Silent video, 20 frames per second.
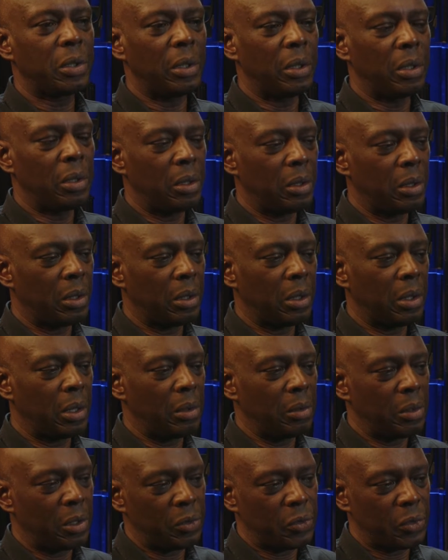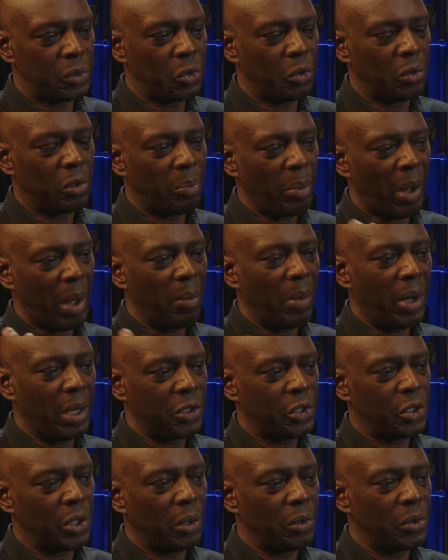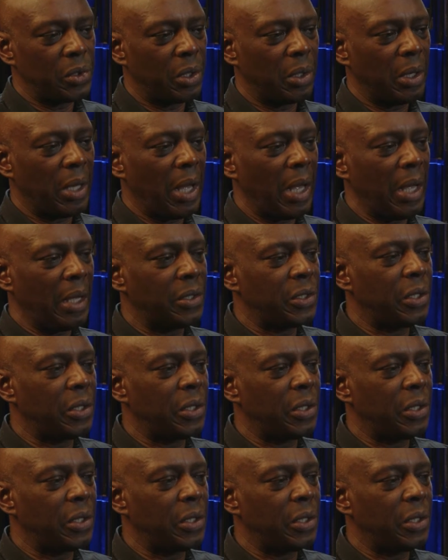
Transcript: To talk about my shows on here,